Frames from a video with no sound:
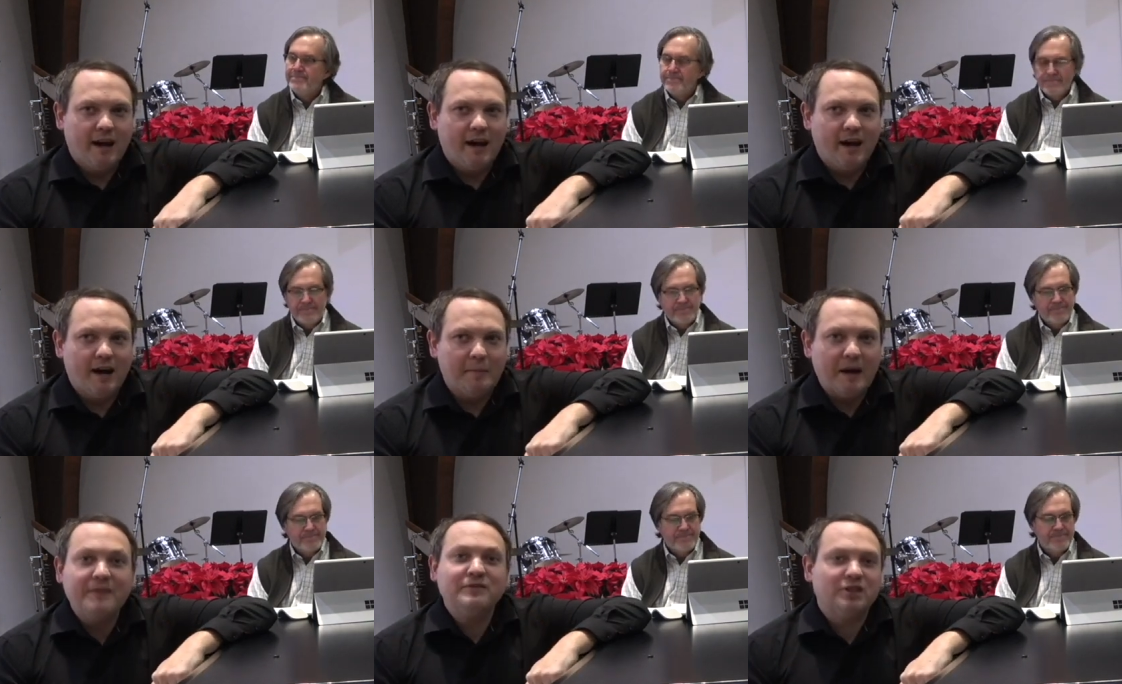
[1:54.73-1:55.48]

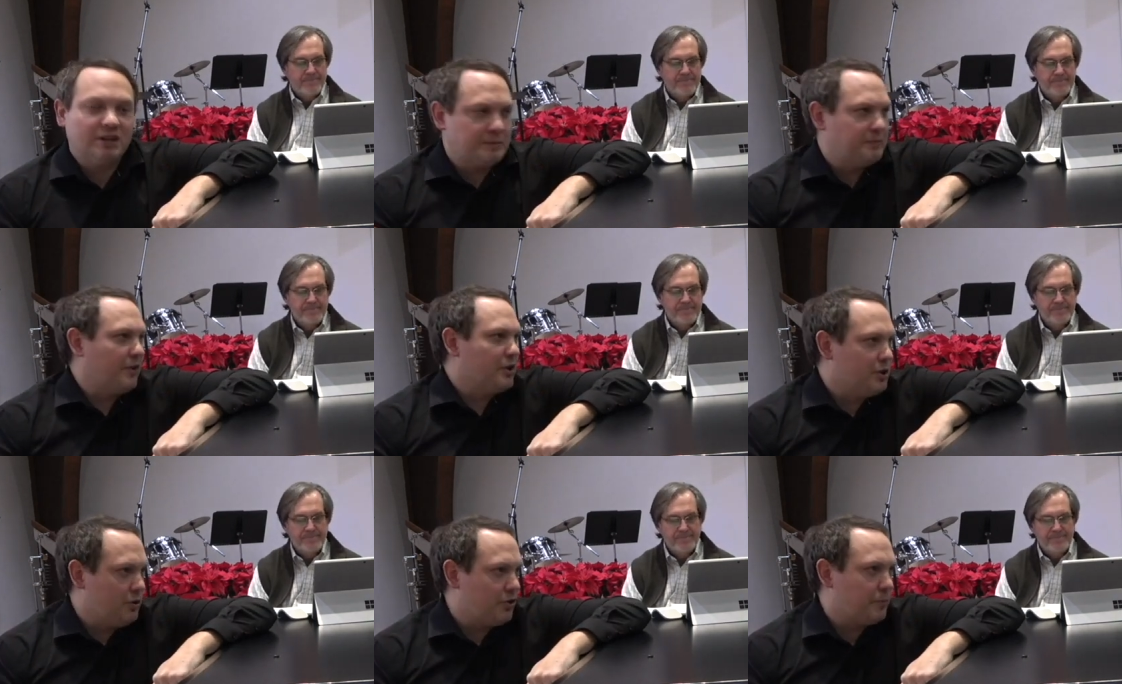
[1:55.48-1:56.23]
Speaker 1: um, I even saw some of
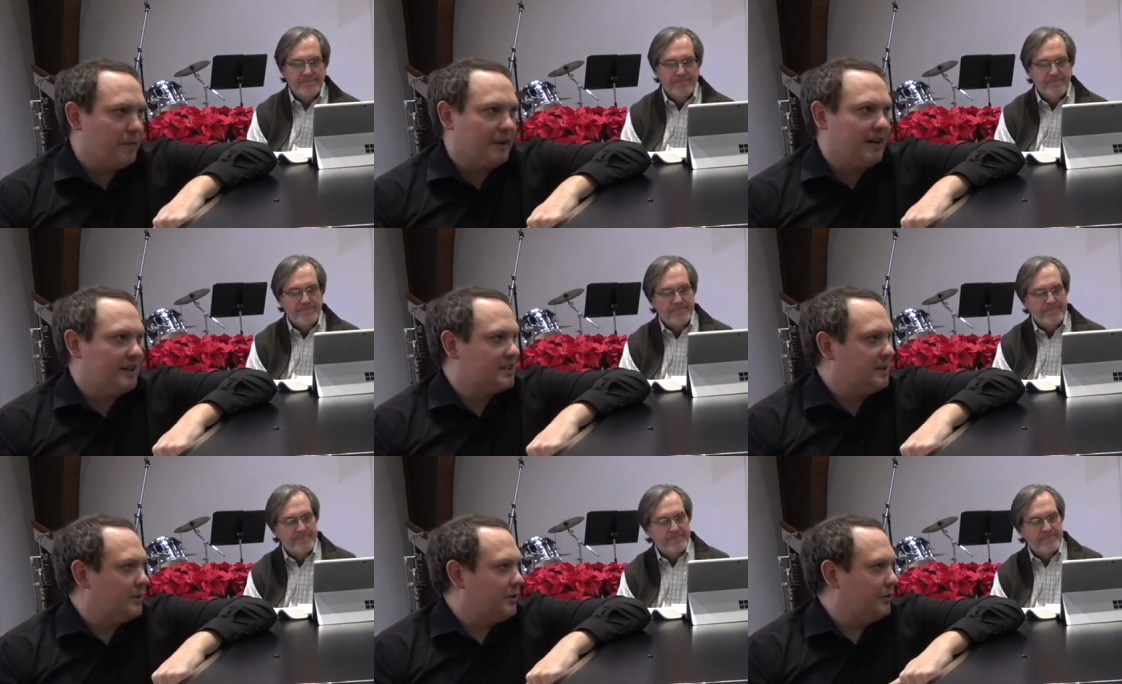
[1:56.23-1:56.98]
our youth bringing in
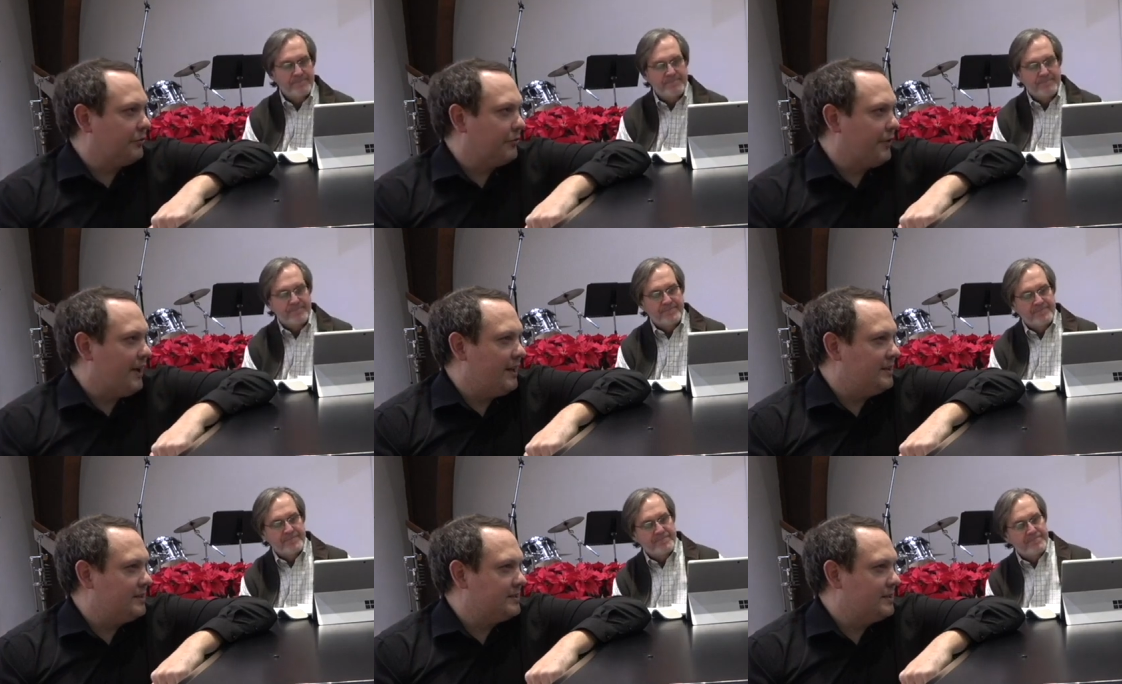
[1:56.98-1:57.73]
some of their
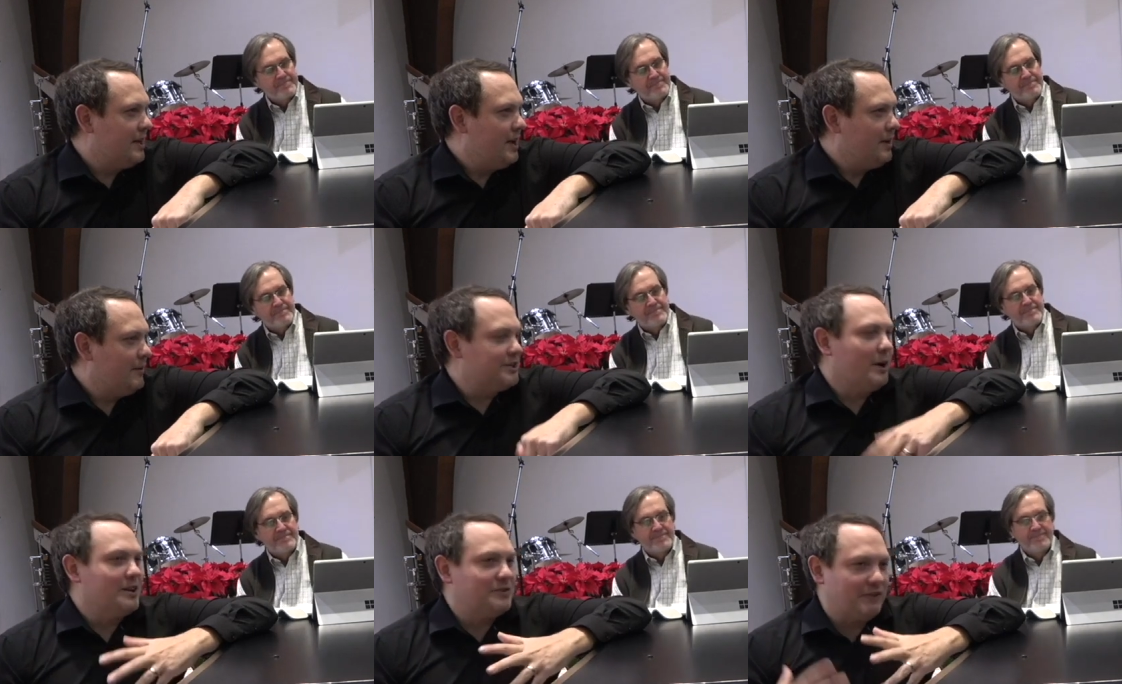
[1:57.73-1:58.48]
friends,
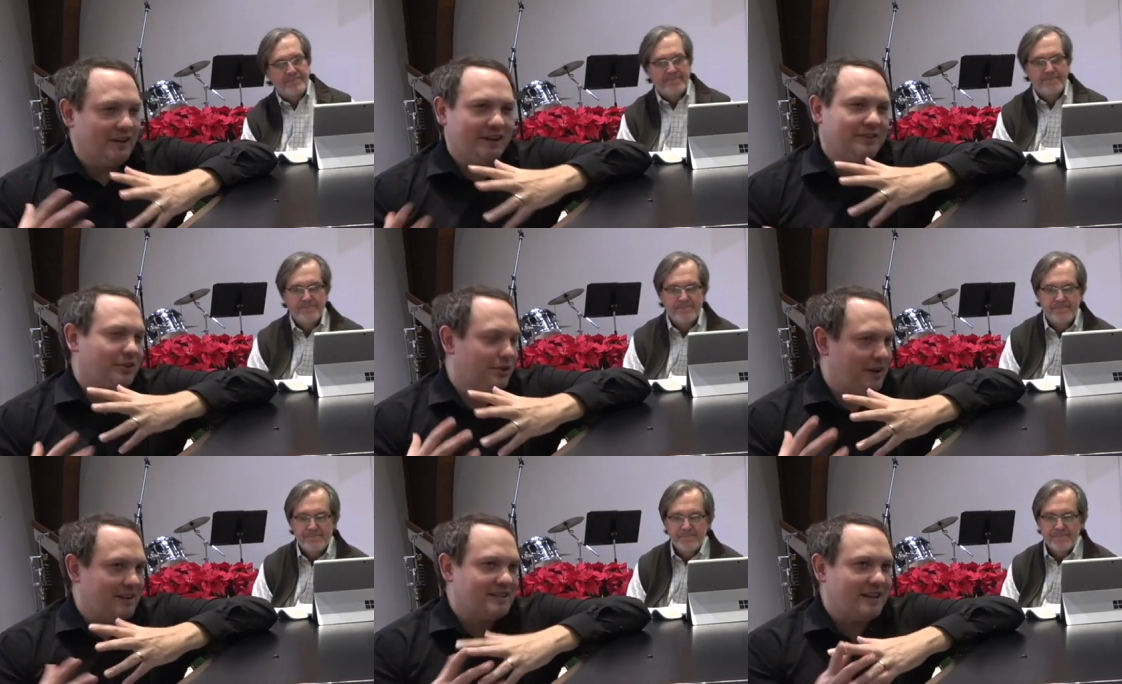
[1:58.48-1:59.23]
which I always feel like is a
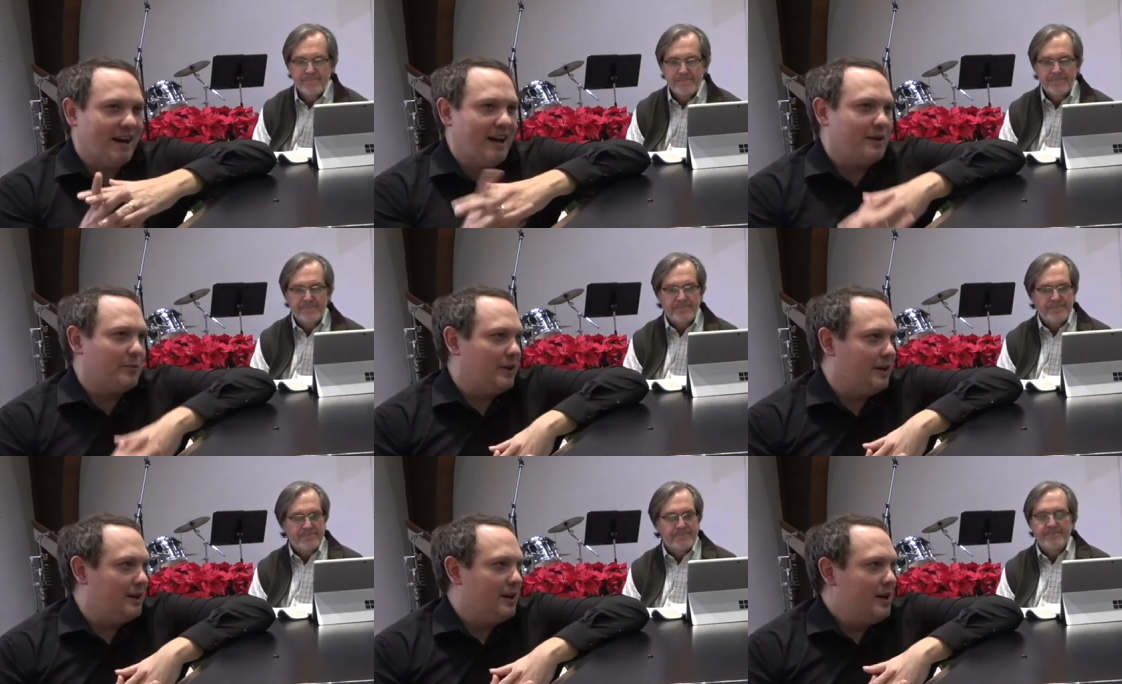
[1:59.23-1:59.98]
great sign
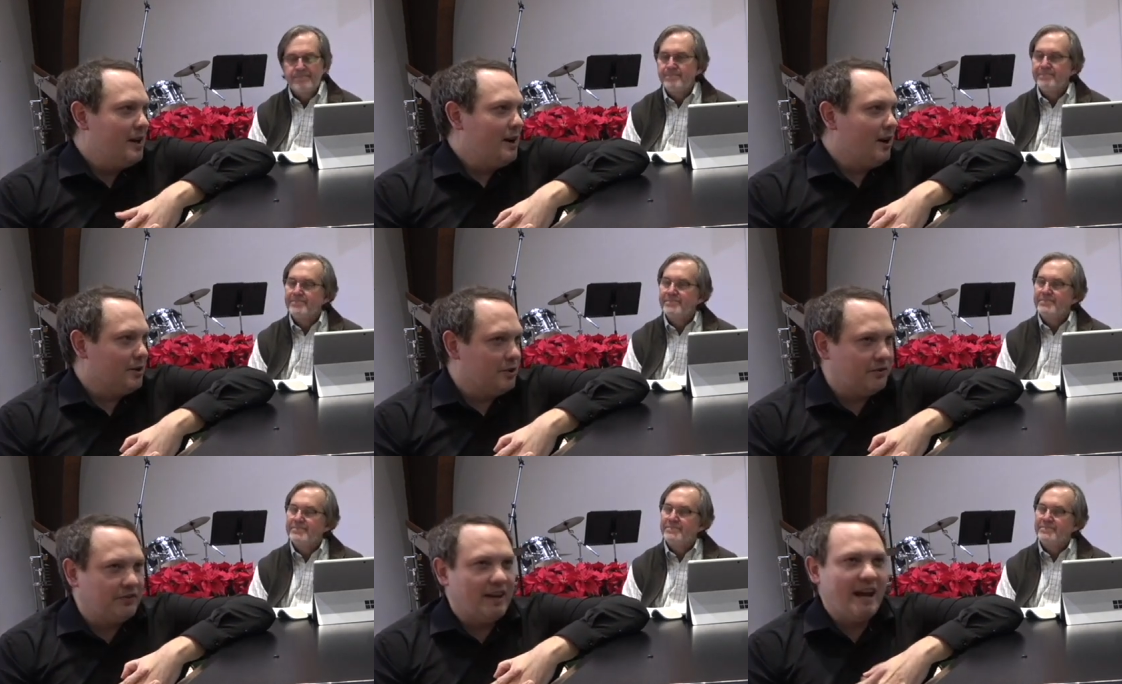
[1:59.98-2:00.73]
when our
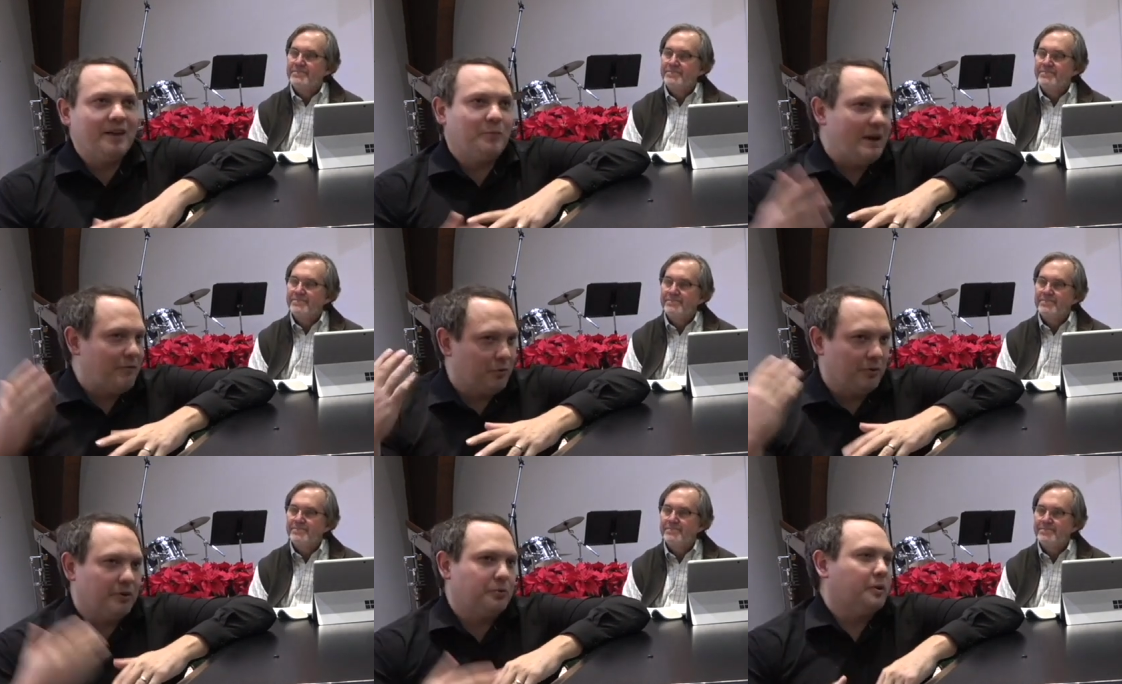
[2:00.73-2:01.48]
youth say, "Hey, we have
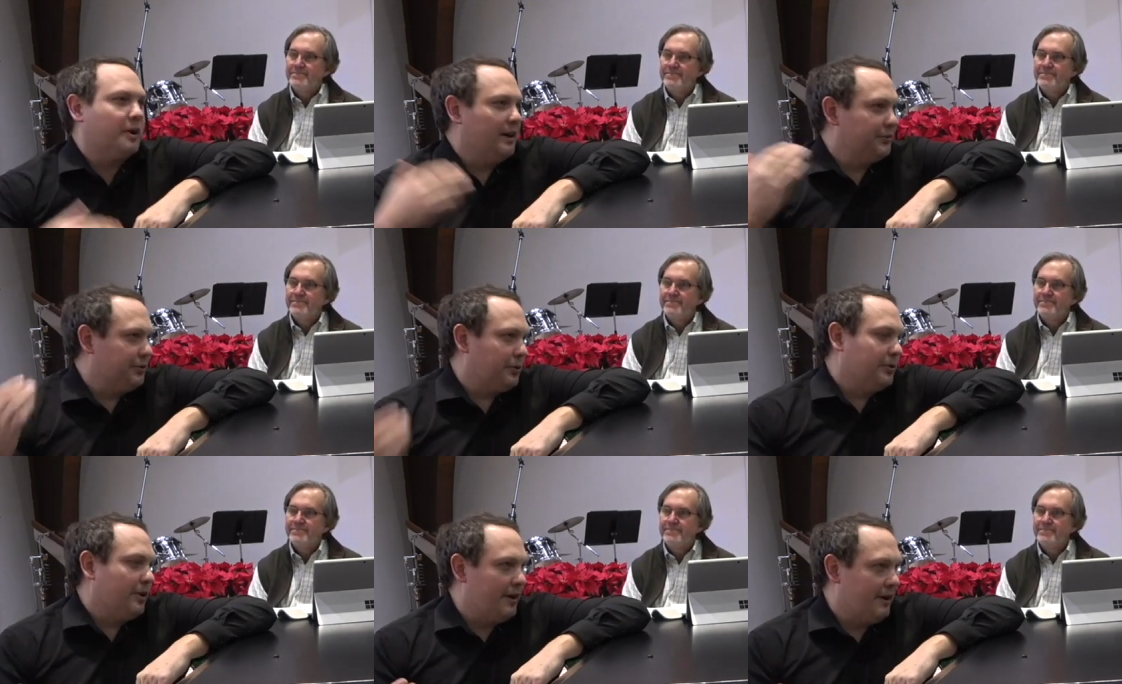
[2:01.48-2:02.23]
a really cool concert
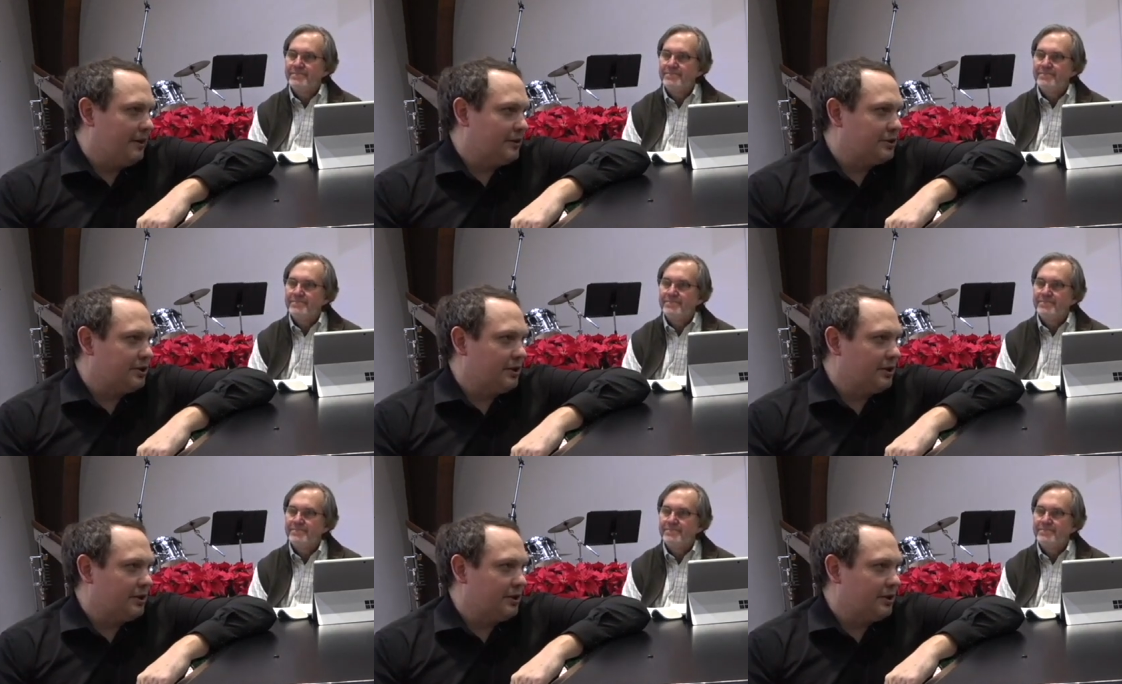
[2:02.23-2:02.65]
going on at our